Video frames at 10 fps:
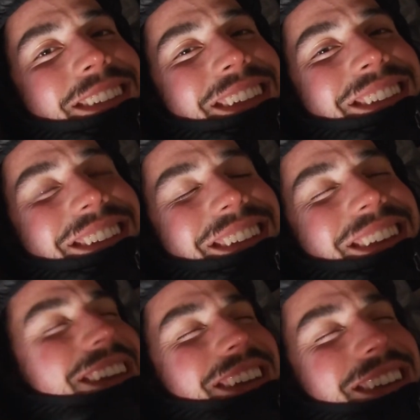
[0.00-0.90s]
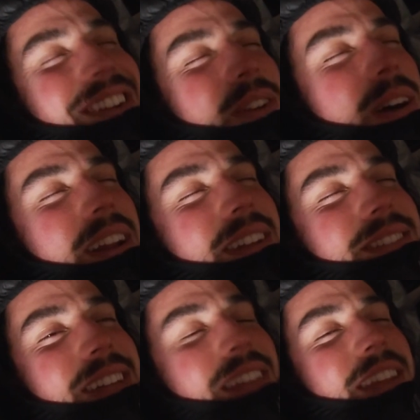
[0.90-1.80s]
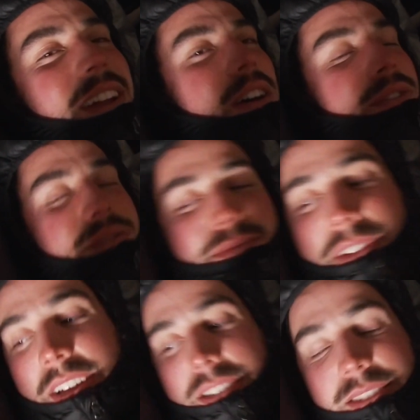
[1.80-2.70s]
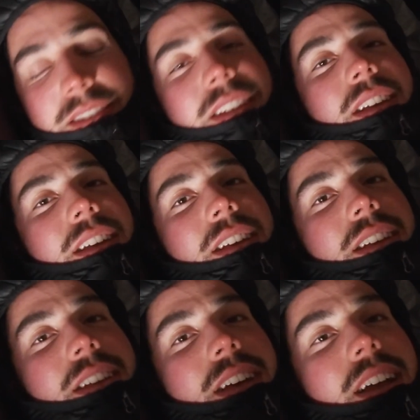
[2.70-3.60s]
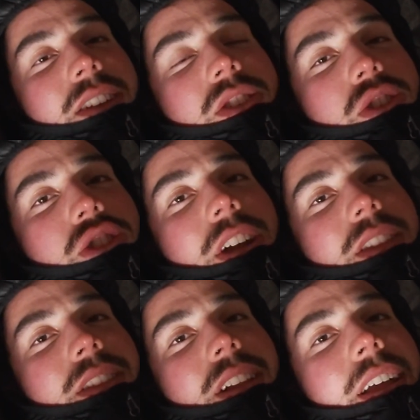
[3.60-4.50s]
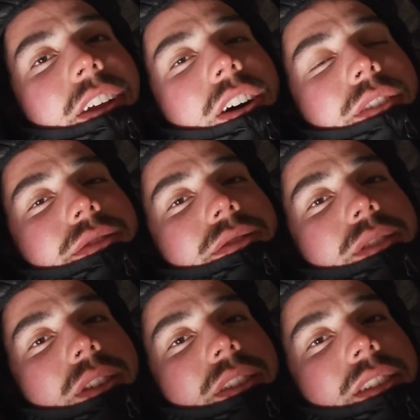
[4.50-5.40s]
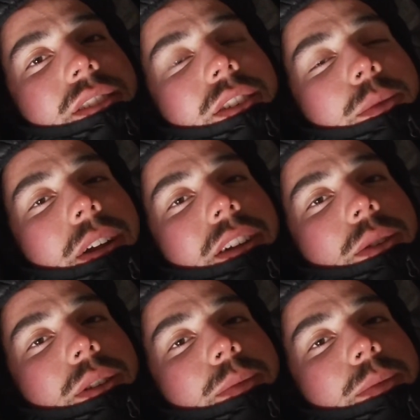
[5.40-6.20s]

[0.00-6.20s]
I don't know how to end that off. I guess I can just shut the light off, and that's a good way to do